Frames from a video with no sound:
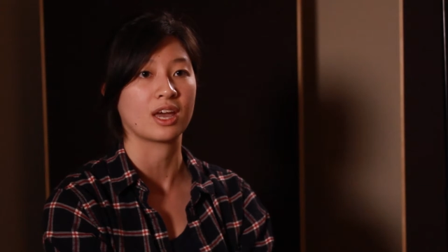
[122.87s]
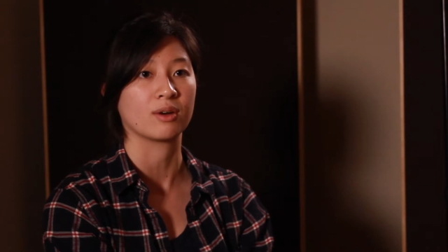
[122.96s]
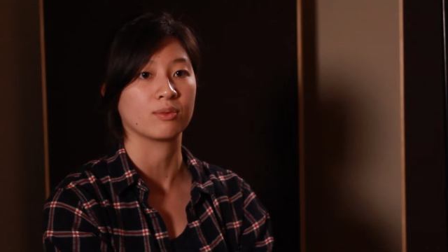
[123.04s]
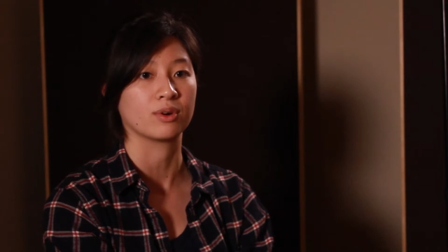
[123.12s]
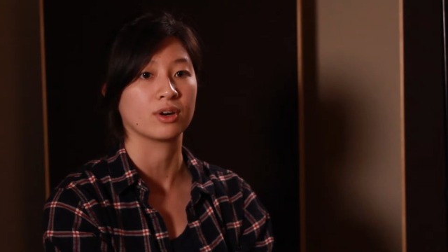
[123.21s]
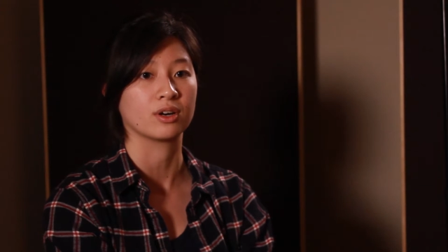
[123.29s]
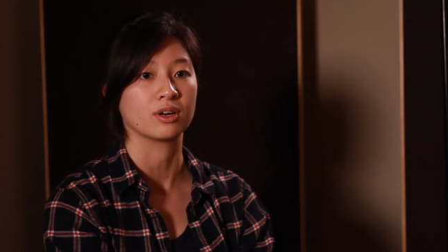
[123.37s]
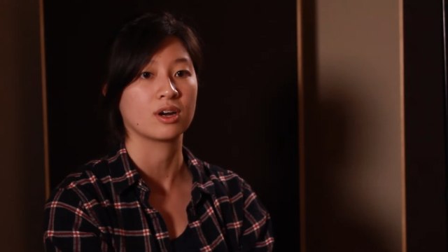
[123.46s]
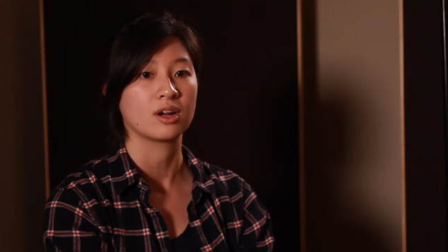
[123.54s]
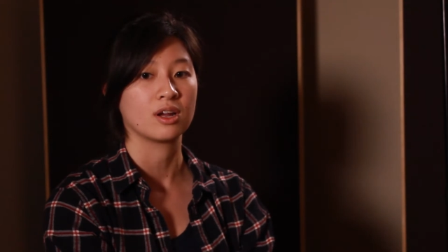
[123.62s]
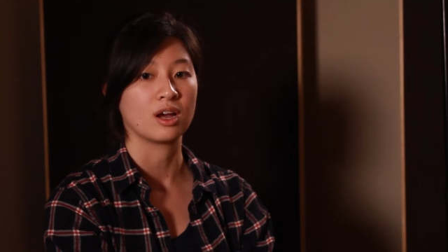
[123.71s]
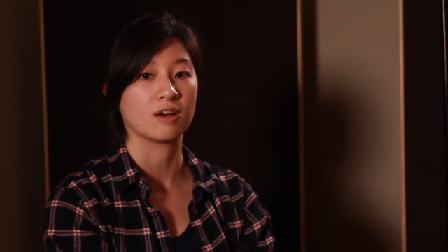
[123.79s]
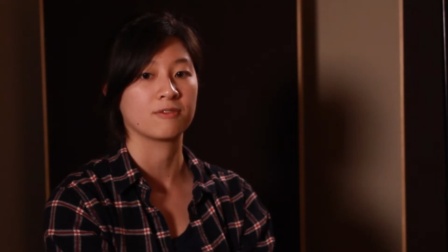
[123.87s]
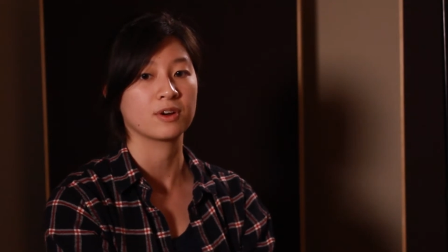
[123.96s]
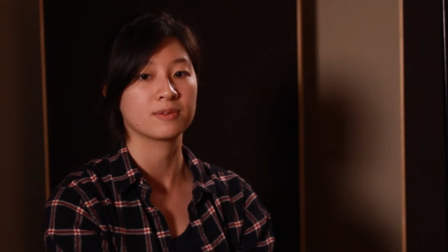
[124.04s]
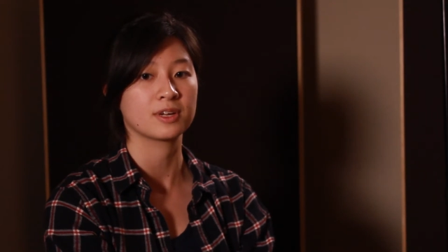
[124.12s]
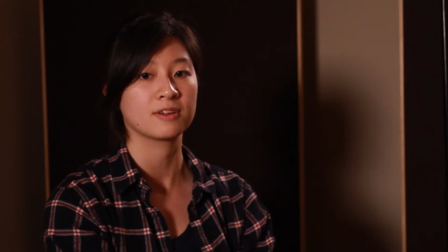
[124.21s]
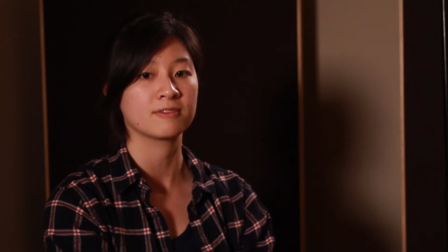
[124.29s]
at were
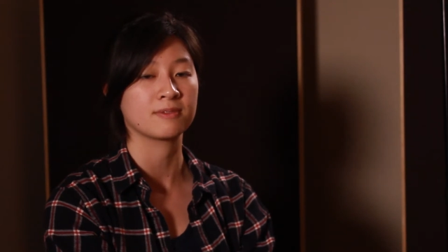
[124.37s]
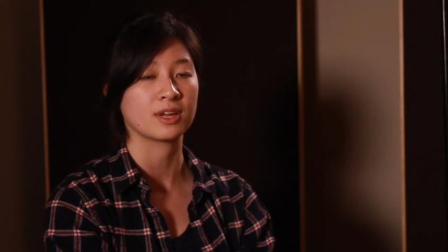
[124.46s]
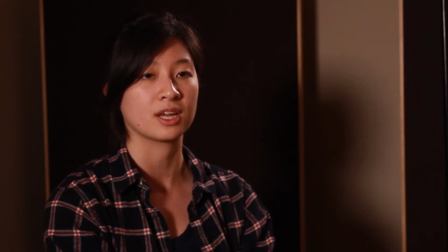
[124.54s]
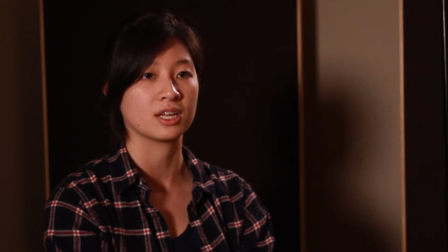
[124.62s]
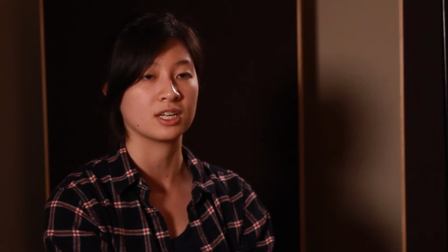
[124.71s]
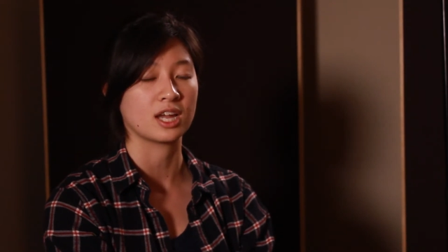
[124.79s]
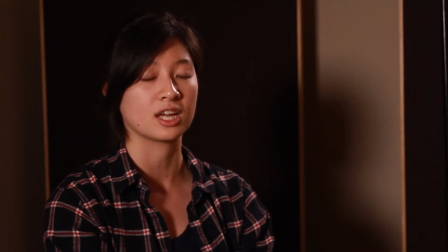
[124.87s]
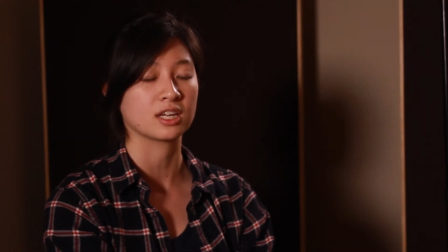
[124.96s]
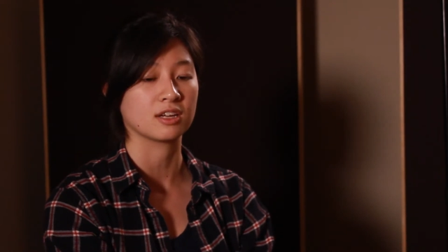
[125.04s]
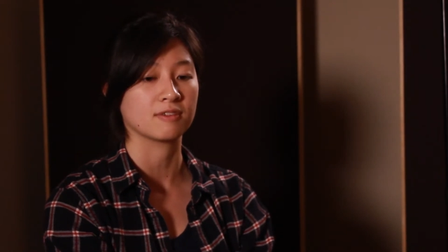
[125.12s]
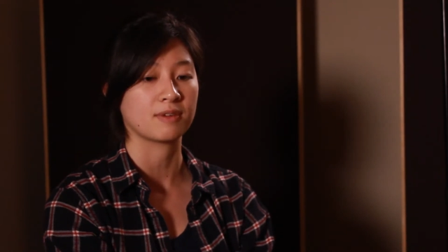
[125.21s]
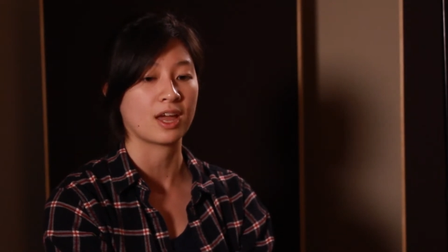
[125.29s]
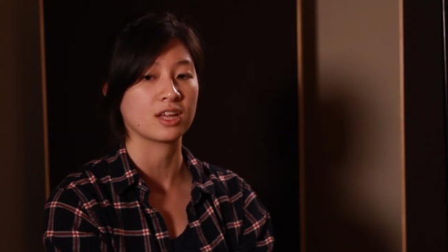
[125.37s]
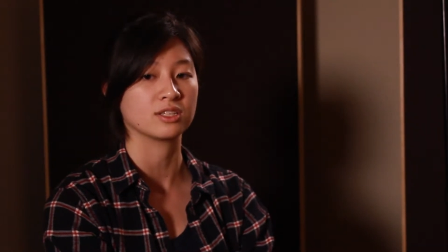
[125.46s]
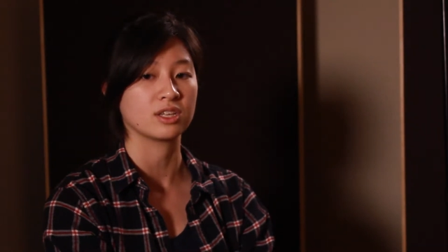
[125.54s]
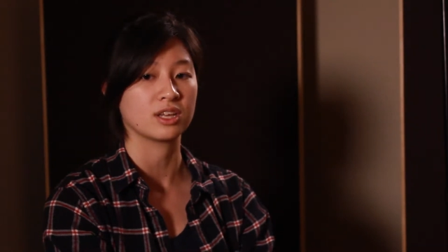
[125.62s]
affirmative and negative head